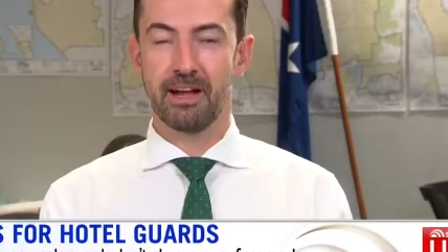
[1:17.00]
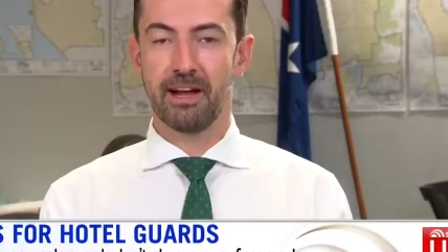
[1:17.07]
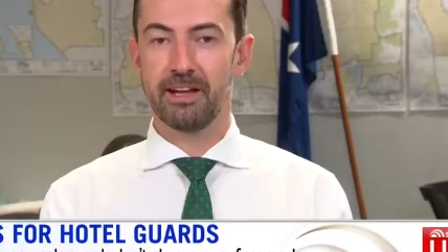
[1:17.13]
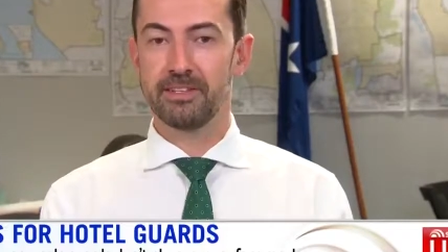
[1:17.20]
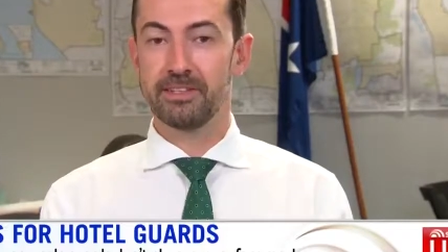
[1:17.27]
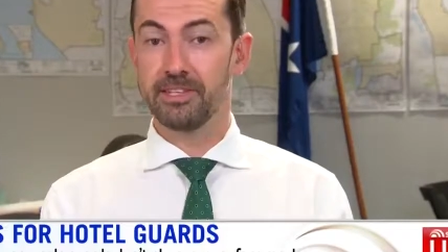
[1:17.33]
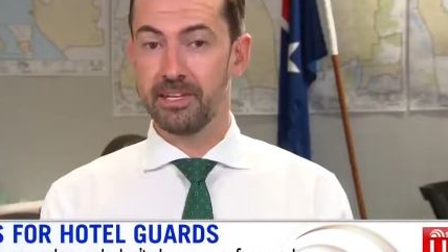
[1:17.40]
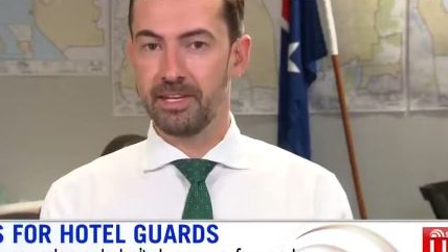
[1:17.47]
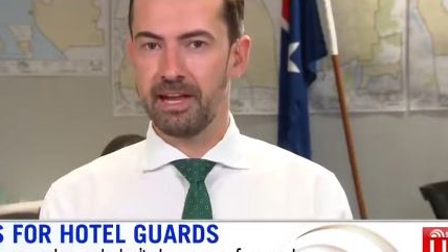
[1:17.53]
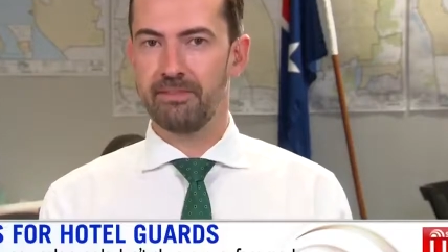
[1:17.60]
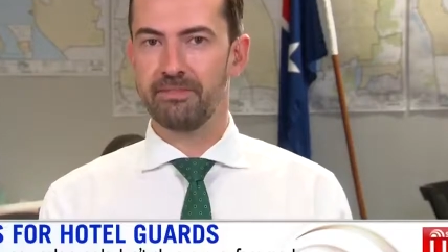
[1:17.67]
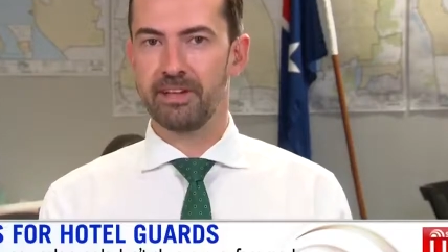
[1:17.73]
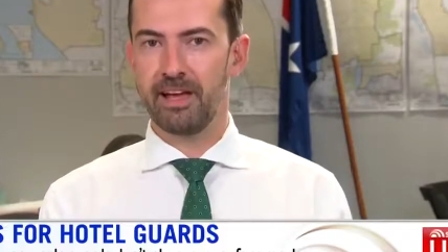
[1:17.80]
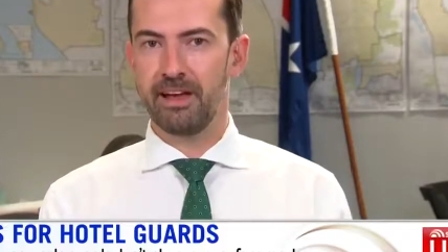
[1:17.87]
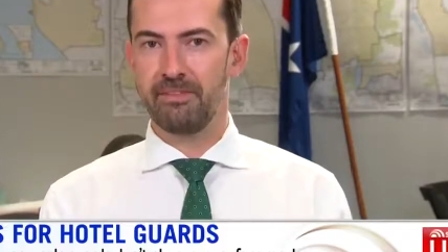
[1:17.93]
that guards didn't
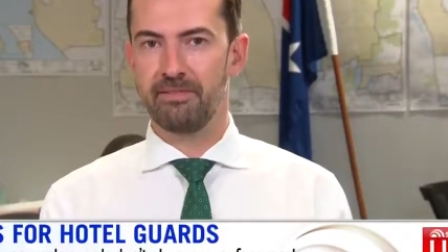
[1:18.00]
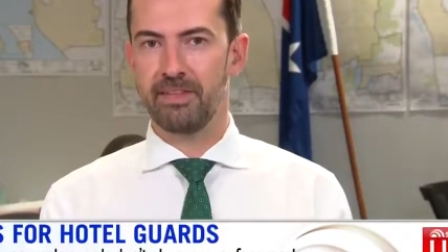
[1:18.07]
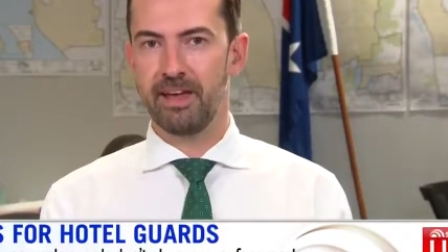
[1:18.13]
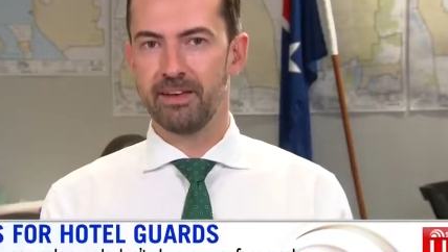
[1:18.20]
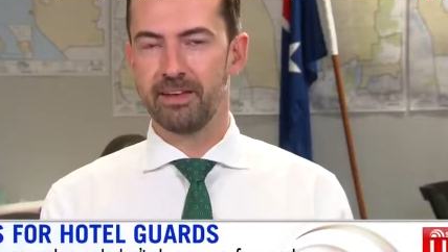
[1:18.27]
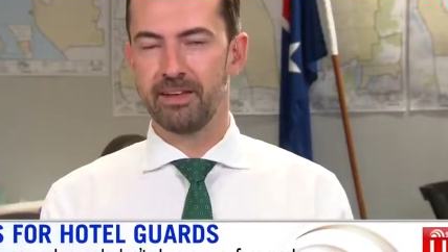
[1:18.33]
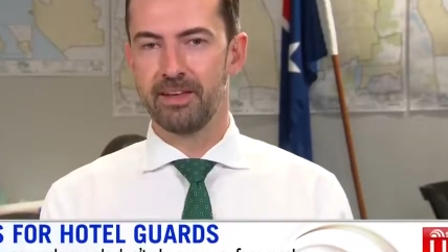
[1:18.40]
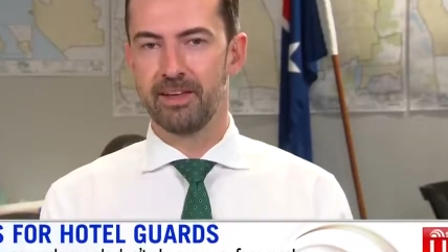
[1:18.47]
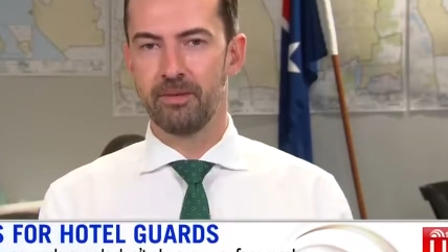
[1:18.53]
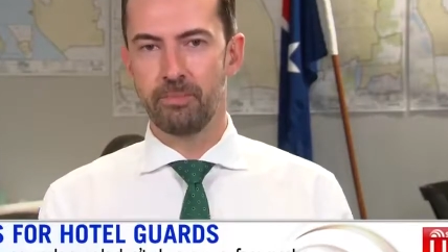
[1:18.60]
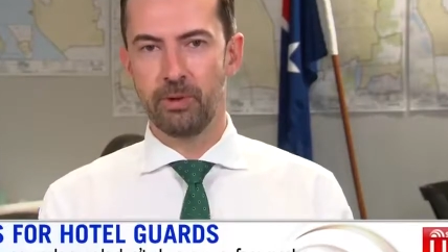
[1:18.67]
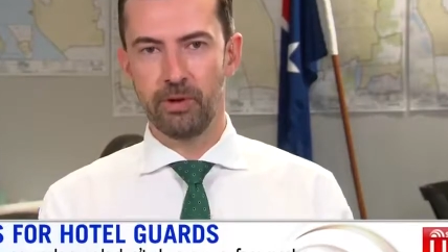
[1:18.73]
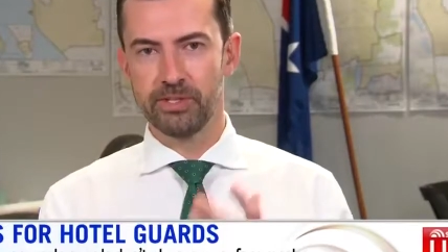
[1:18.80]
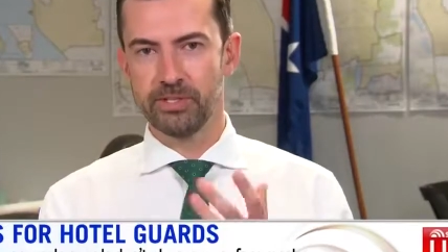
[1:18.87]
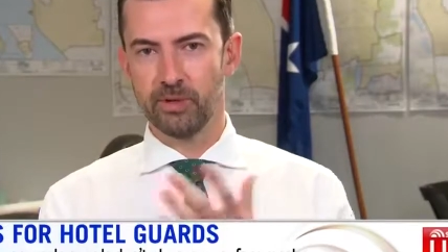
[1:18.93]
have to have that
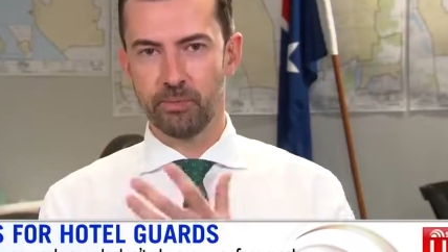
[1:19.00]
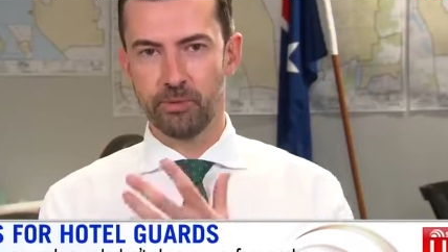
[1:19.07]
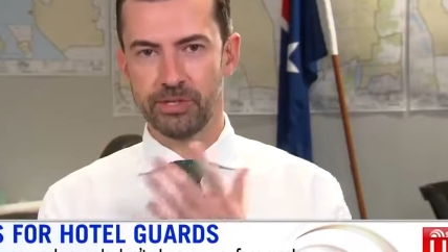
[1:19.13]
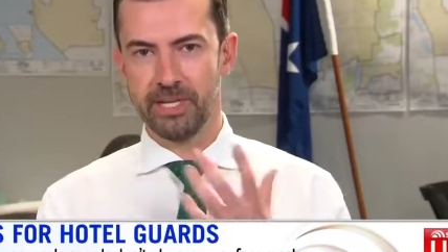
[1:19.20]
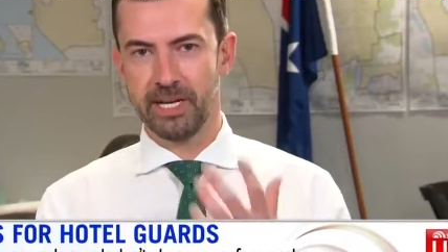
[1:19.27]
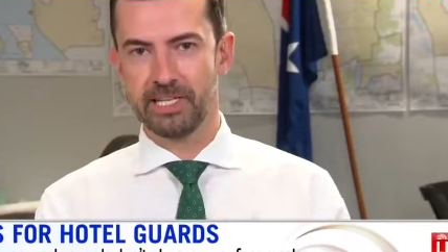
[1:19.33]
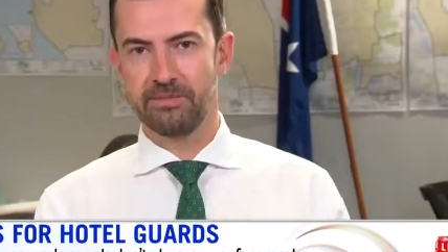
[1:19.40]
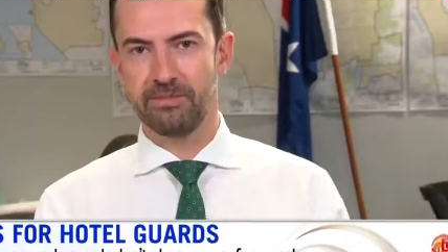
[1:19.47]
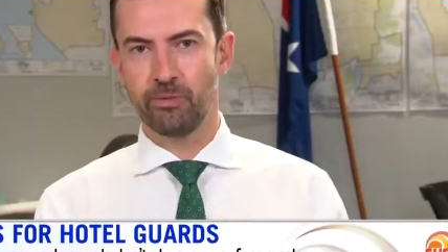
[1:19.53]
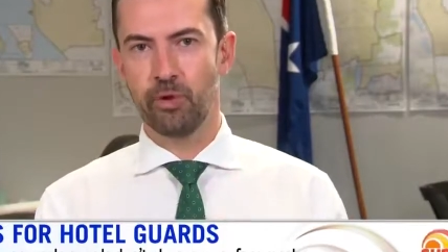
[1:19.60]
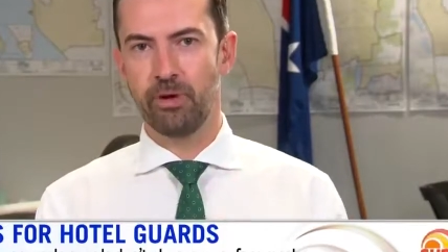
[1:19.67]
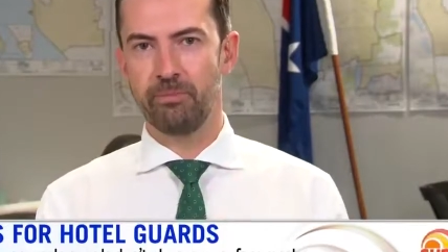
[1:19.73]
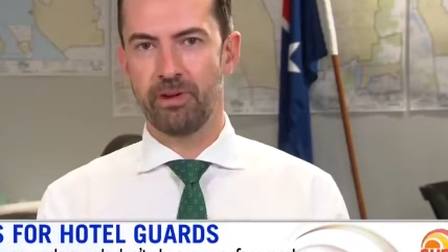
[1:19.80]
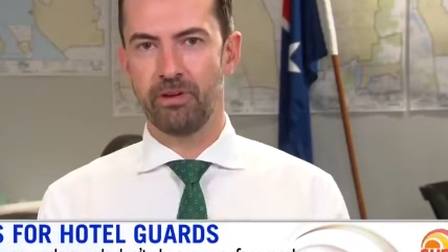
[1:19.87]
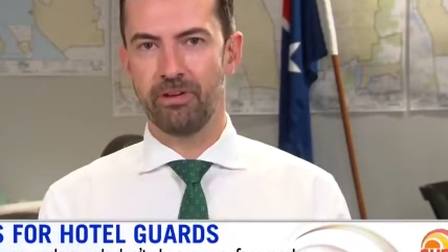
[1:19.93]
personal protective
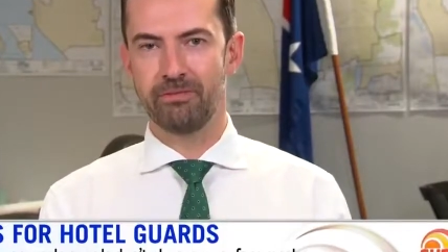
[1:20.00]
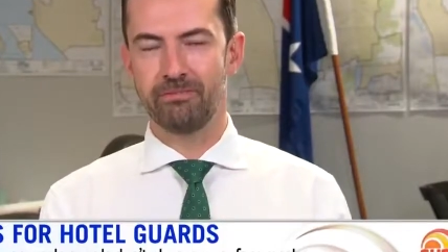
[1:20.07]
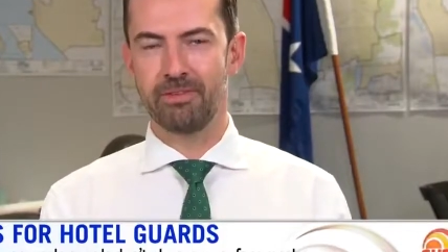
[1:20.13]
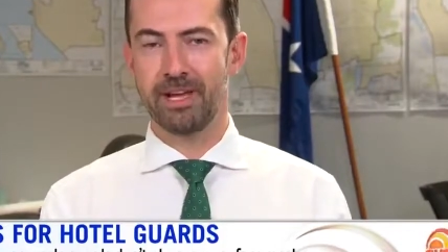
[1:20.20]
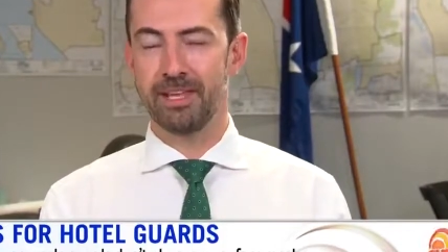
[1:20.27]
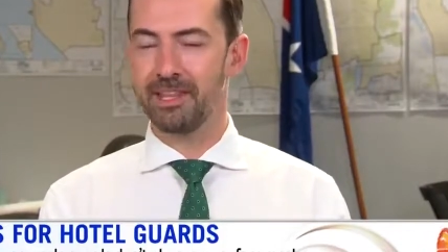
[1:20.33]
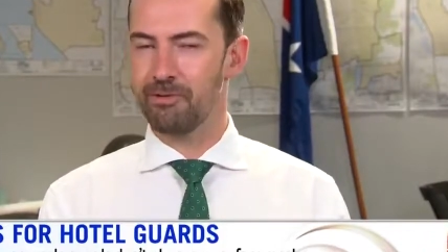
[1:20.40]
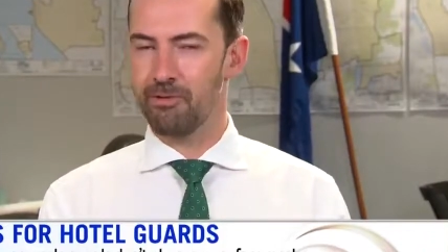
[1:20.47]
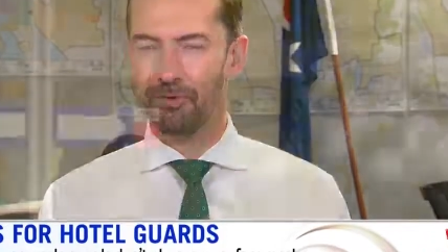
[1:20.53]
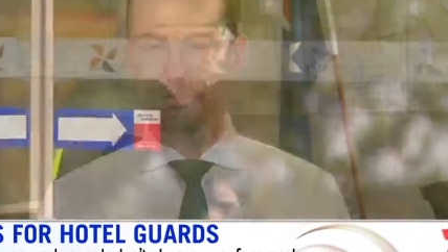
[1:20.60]
equipment on and